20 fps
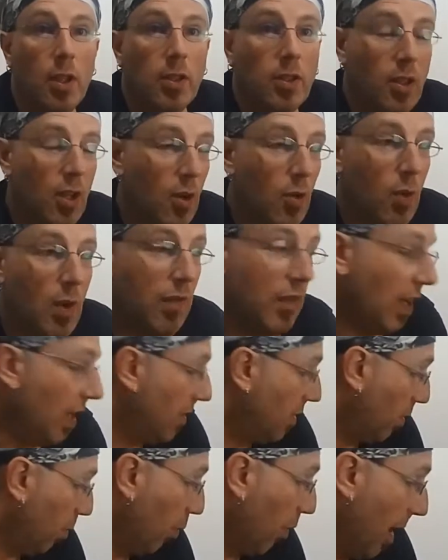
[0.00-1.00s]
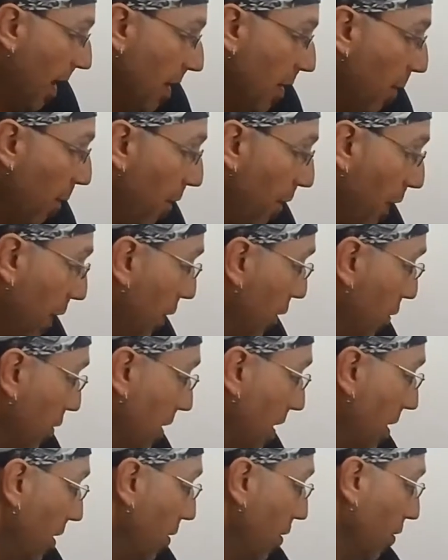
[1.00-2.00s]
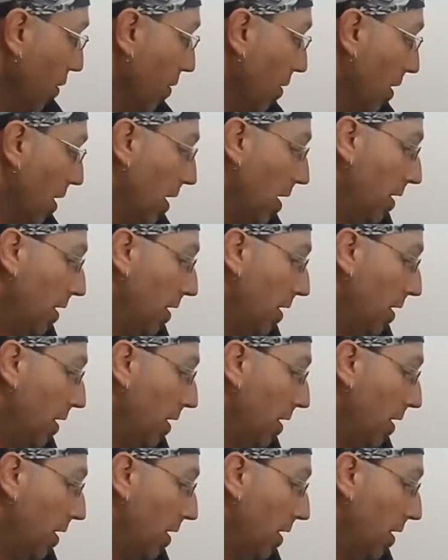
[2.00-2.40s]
So we've got some random figures here.